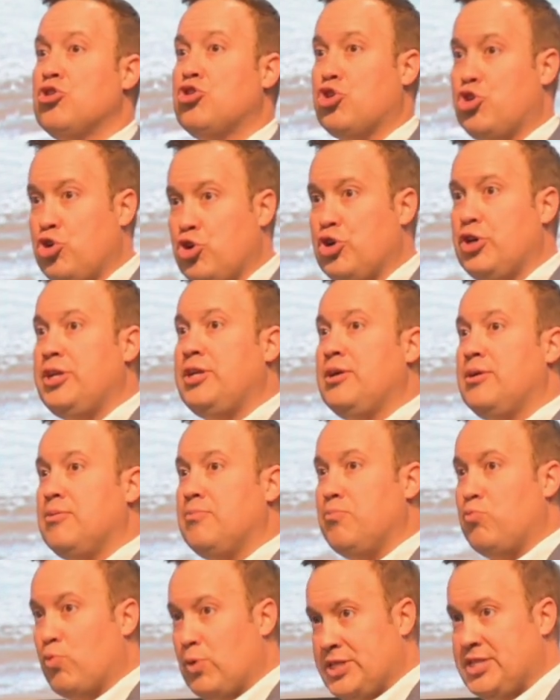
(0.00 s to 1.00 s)
could
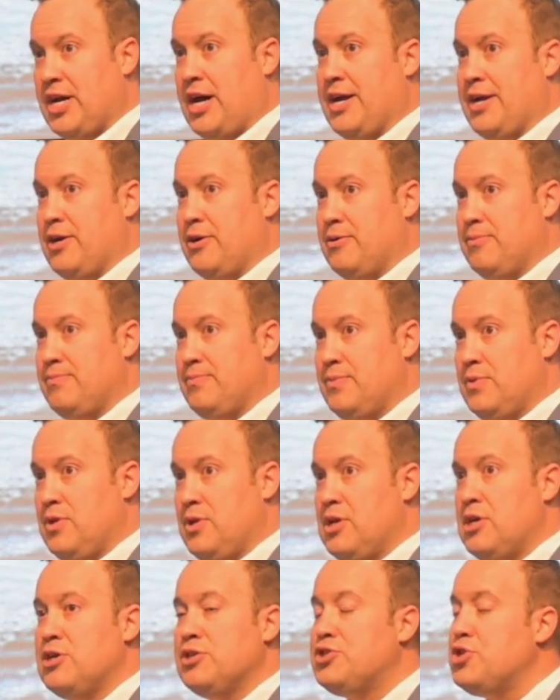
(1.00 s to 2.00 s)
retire.
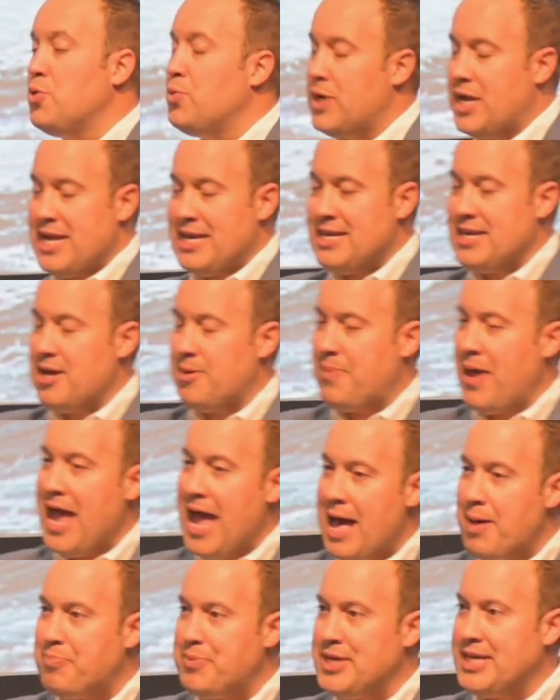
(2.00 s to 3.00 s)
So what ended up
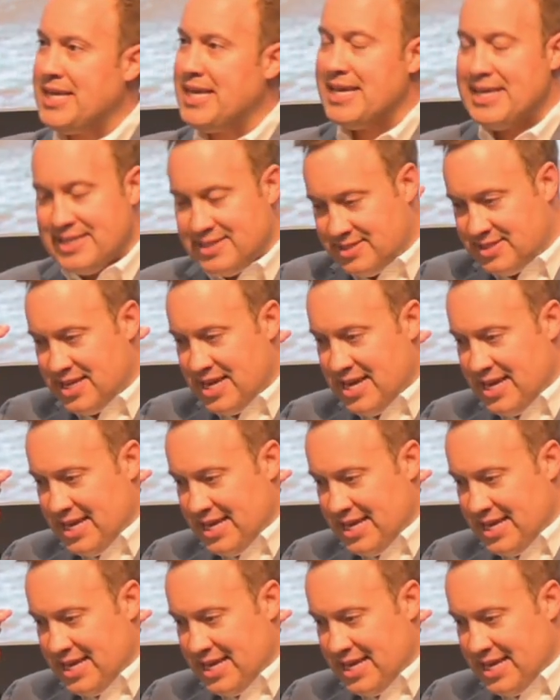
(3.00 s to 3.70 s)
happening is